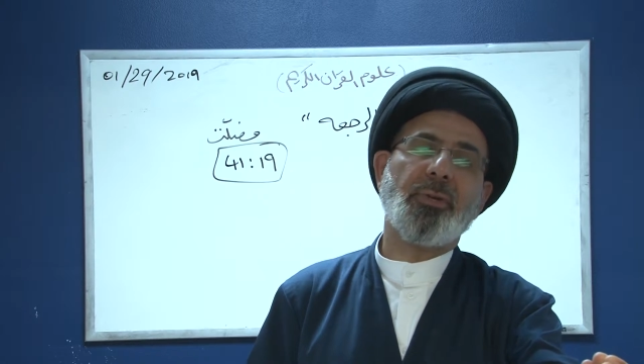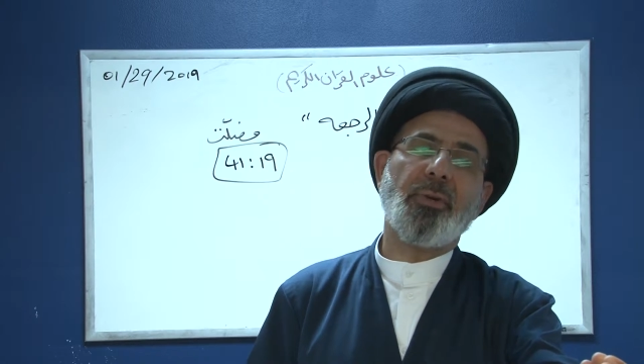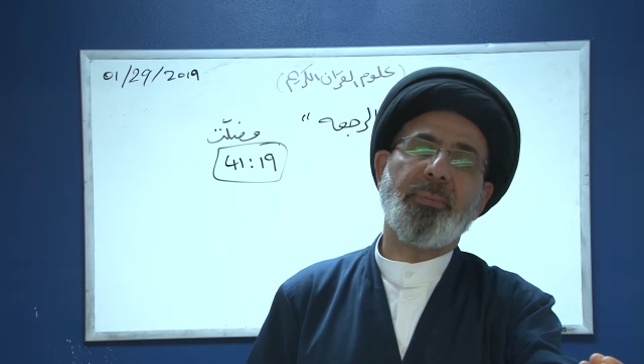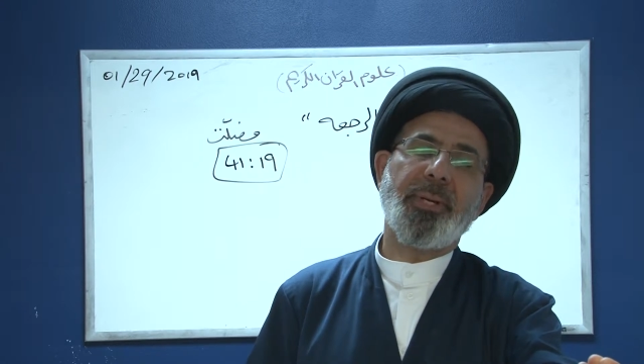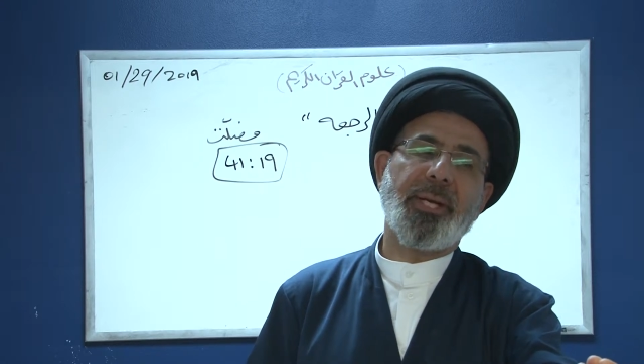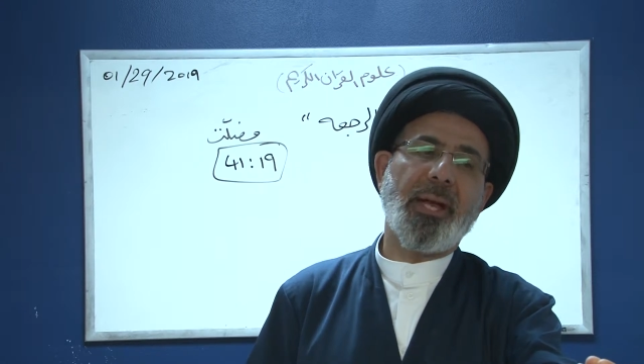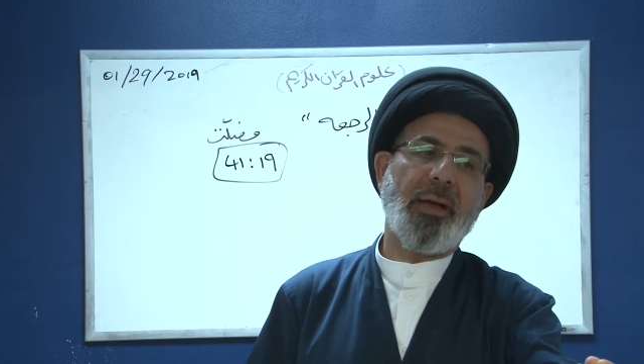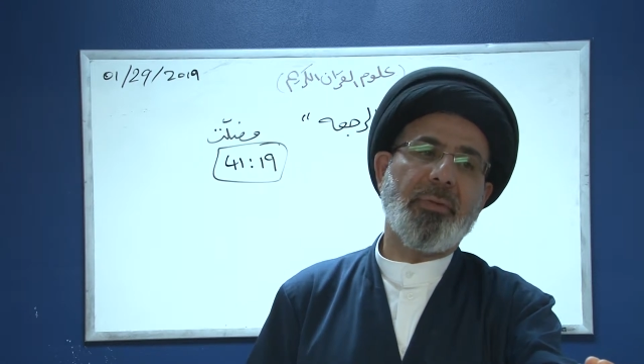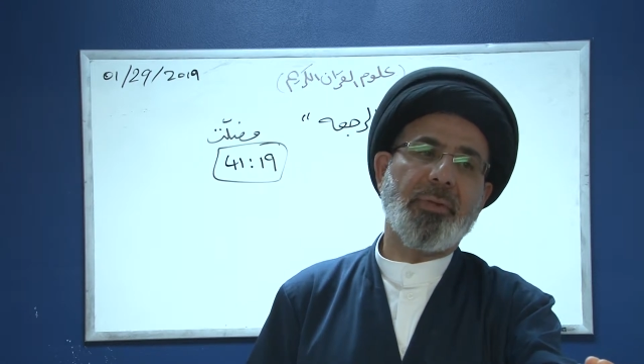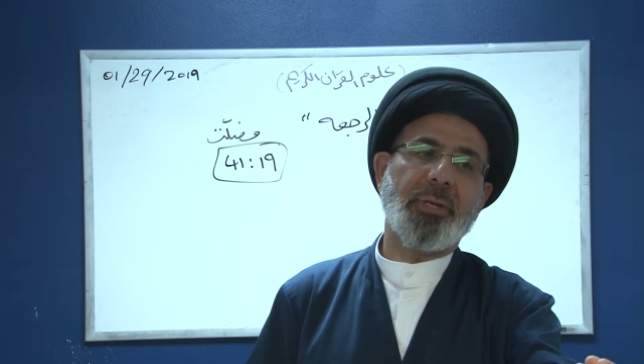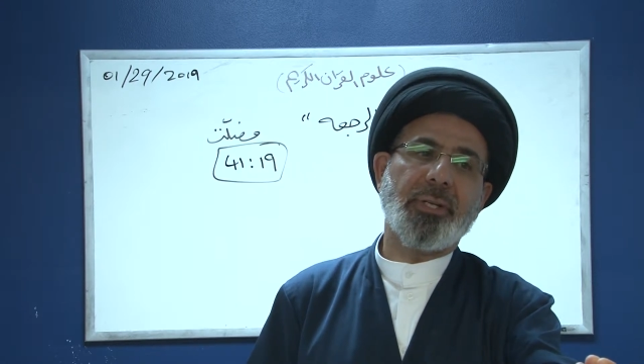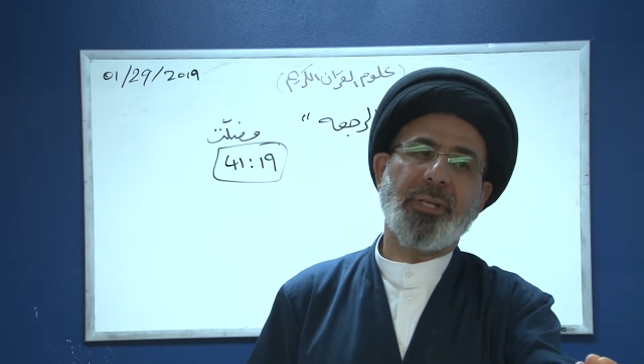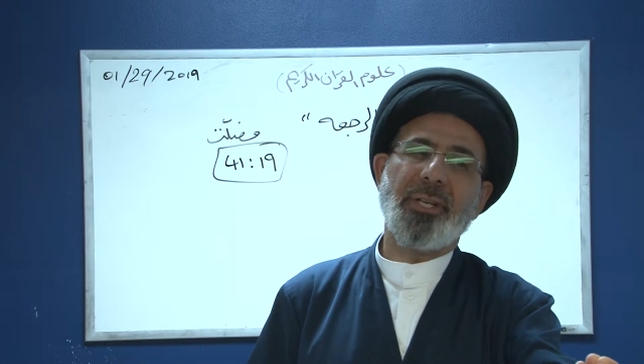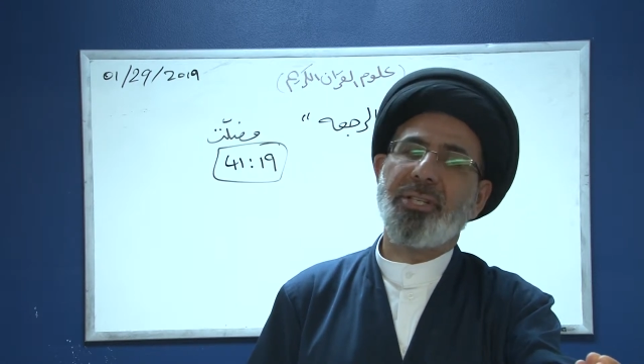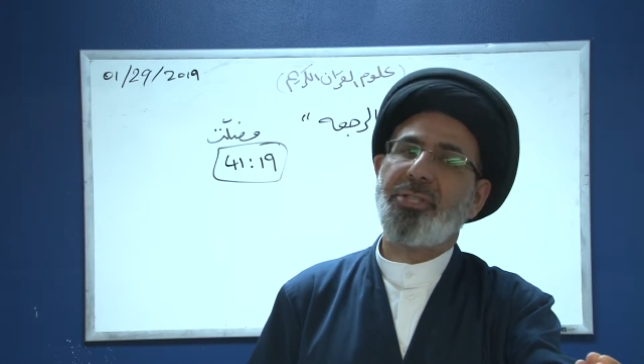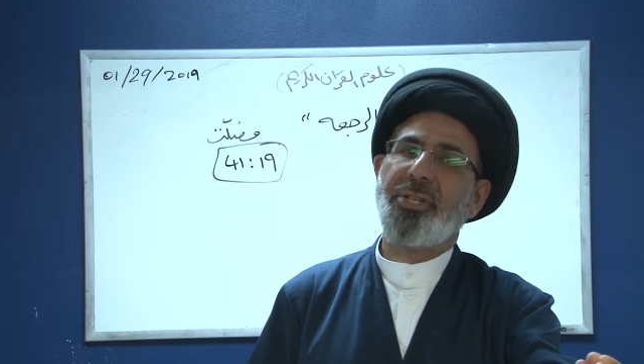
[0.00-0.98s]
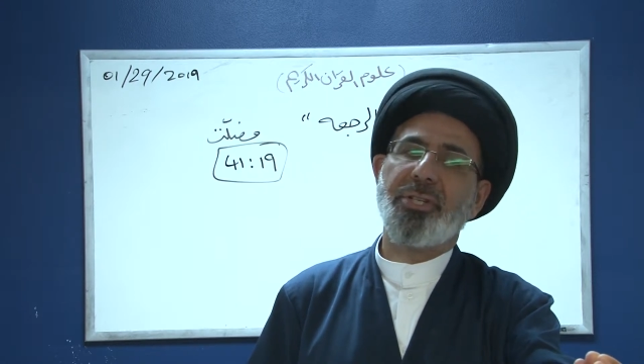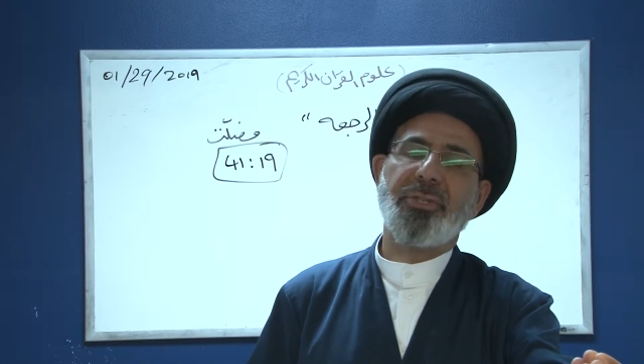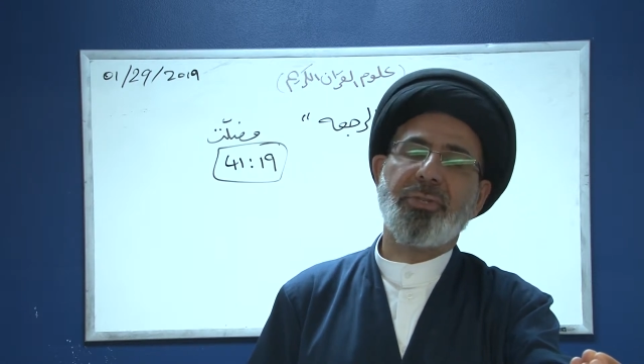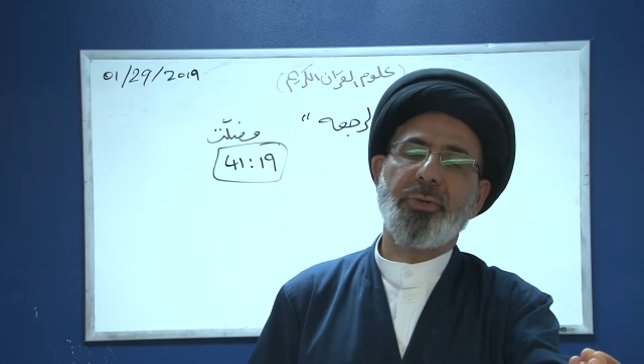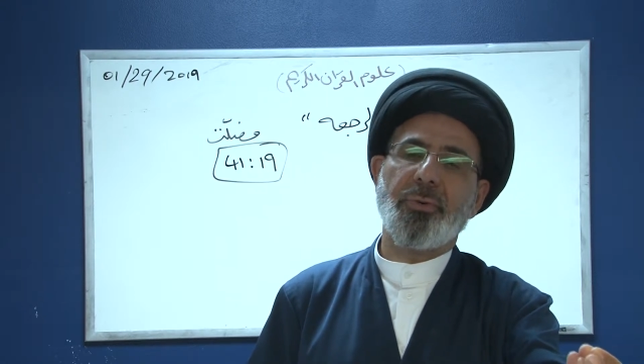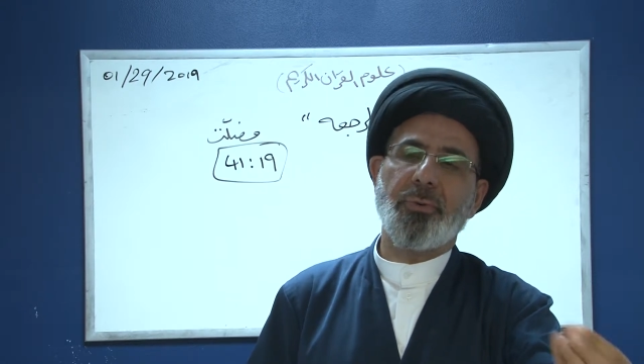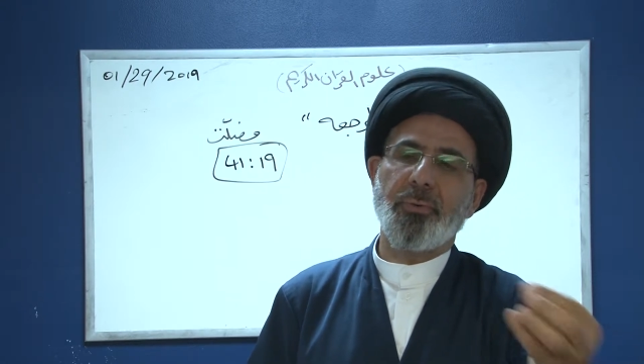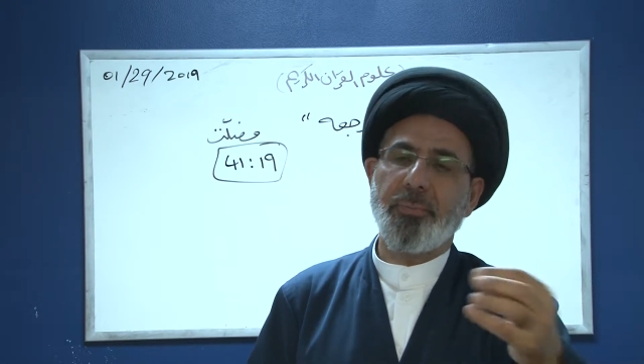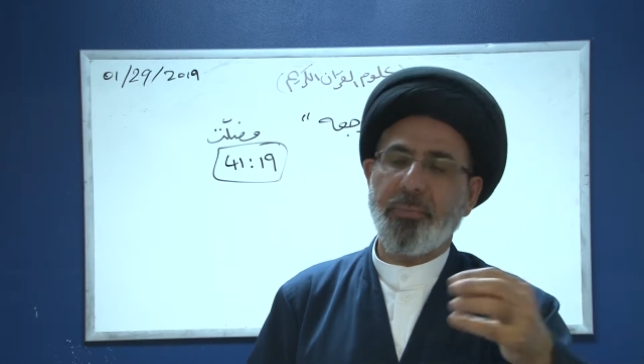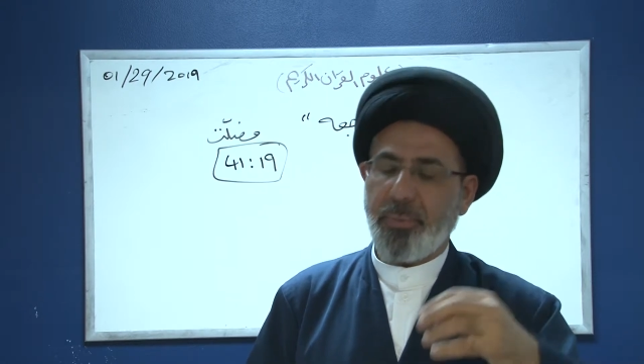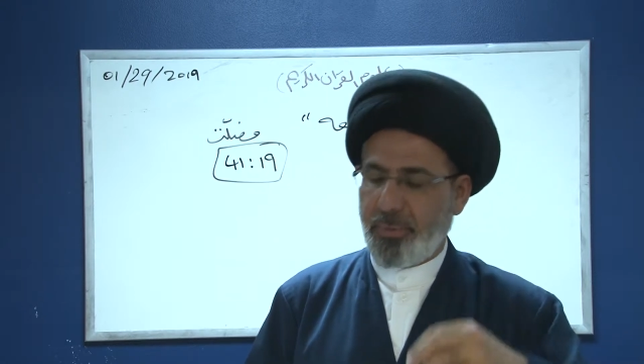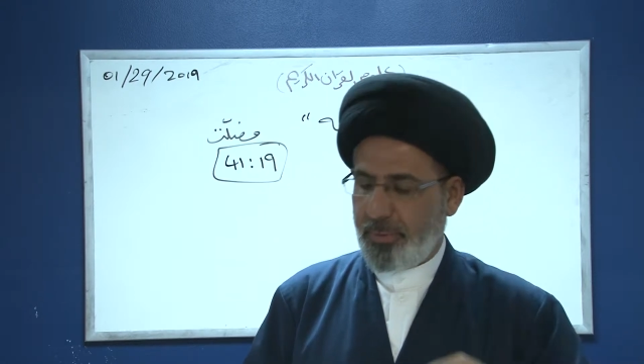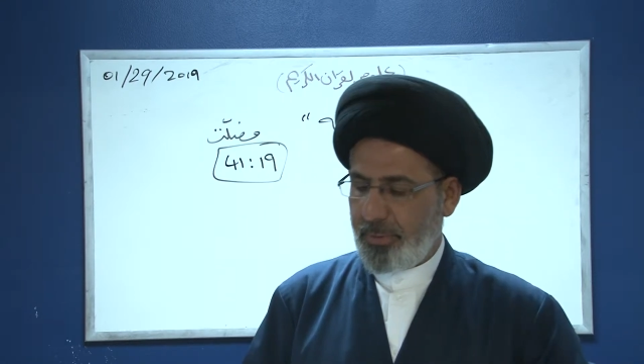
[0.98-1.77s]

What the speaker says: to be gathered, not just a group.